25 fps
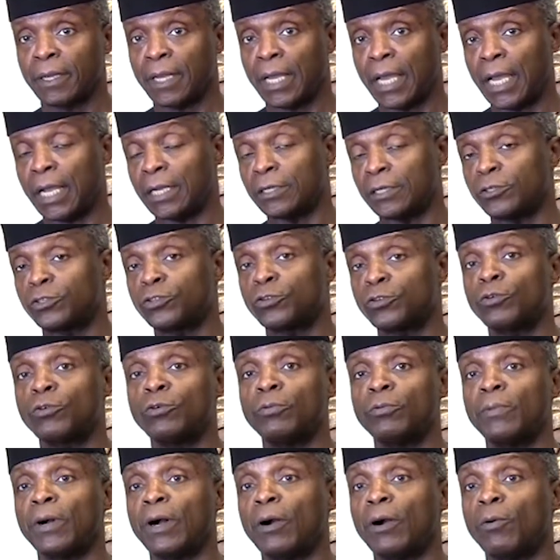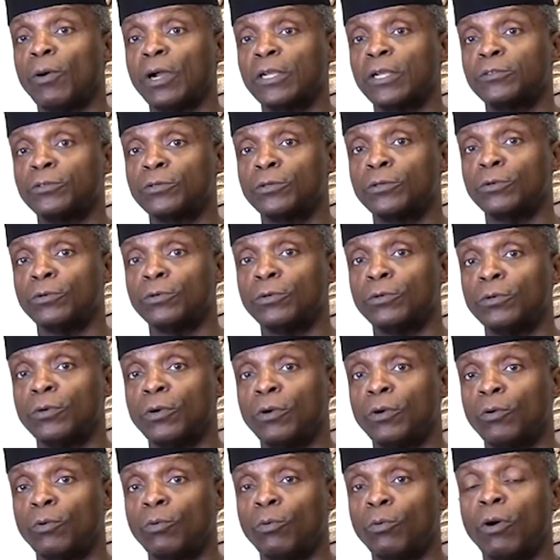And Chukwuma Nwachukwu
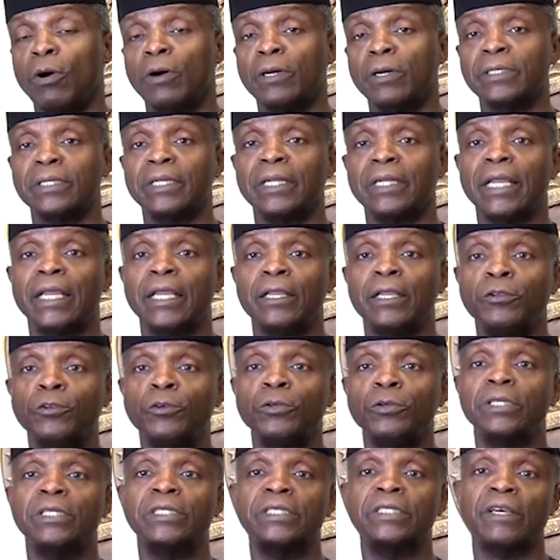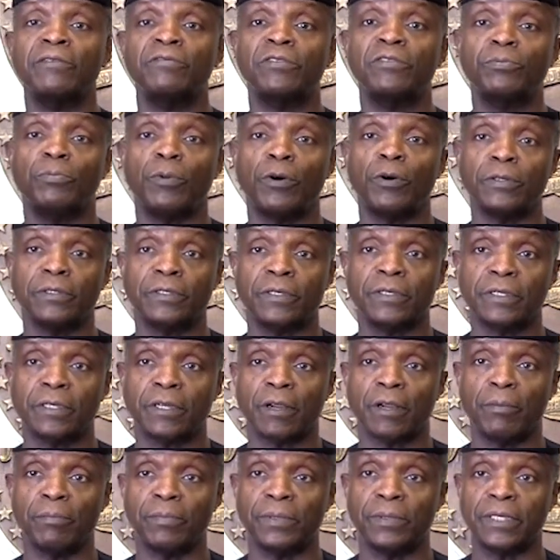won a
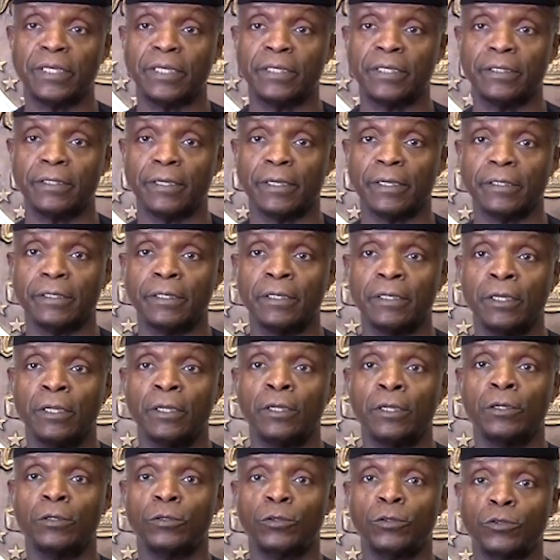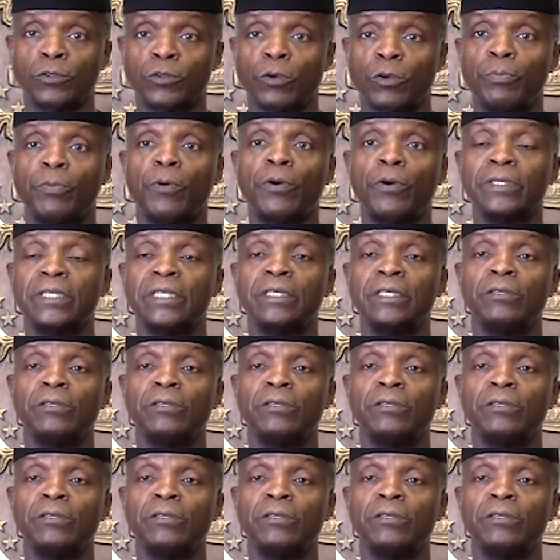UNICEF-sponsored competition to support